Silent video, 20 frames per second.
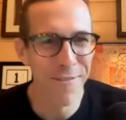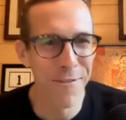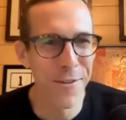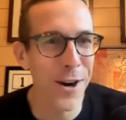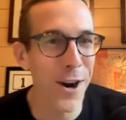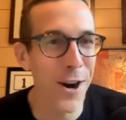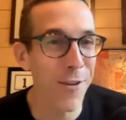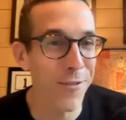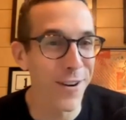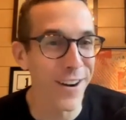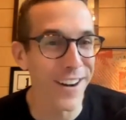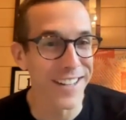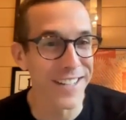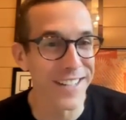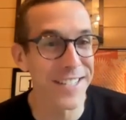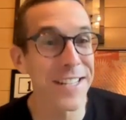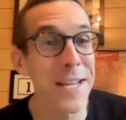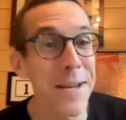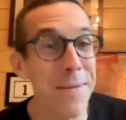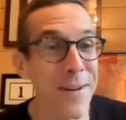recovering,
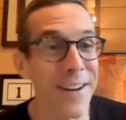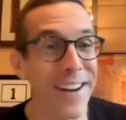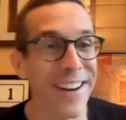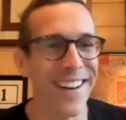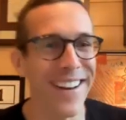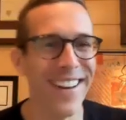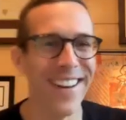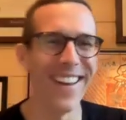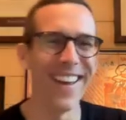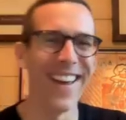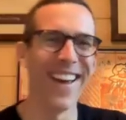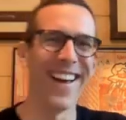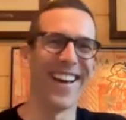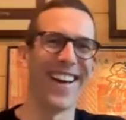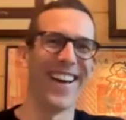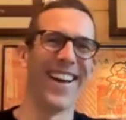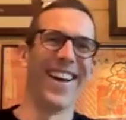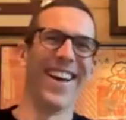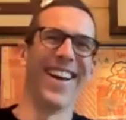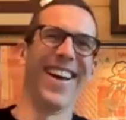sleeping.
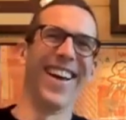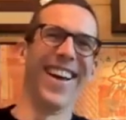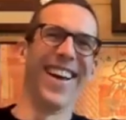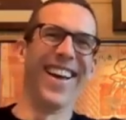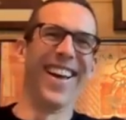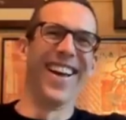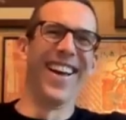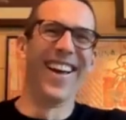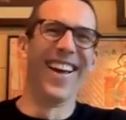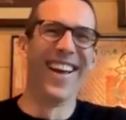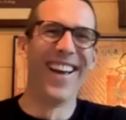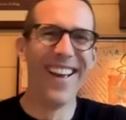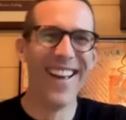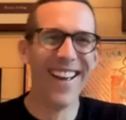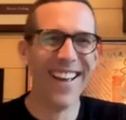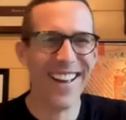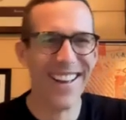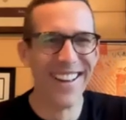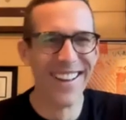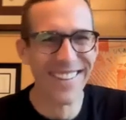yeah,
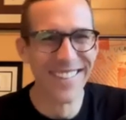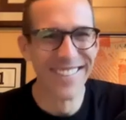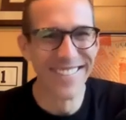like